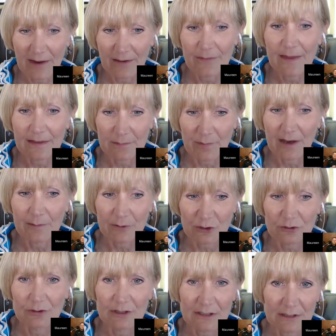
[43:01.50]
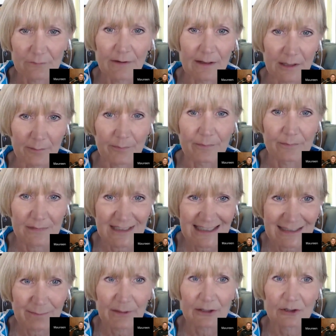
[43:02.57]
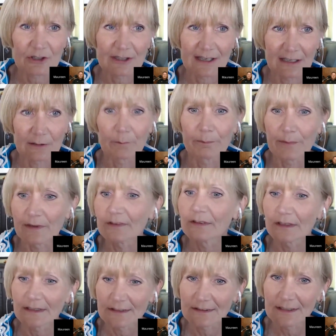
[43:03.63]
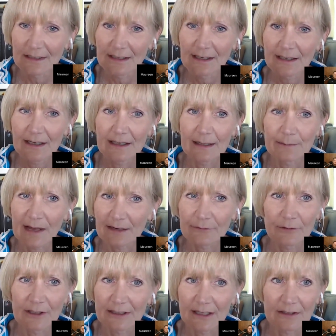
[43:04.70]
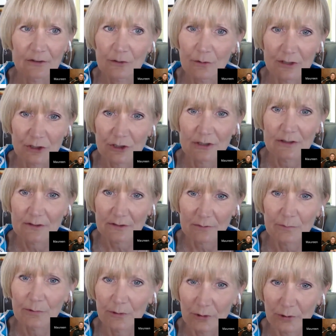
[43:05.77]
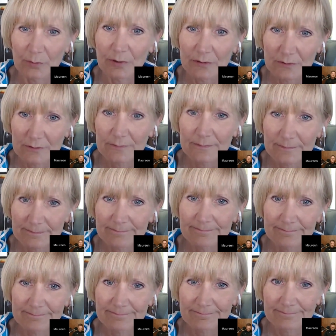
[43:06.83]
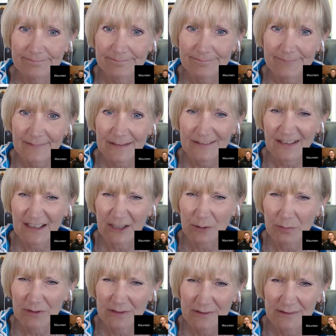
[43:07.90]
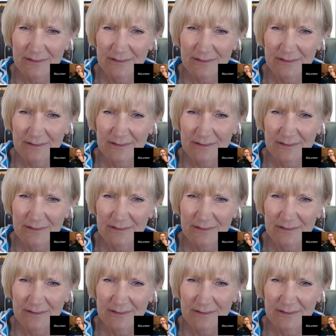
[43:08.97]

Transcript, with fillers: had that opportunity to develop deep understanding of business and i'm not afraid to ask questions and probe does that help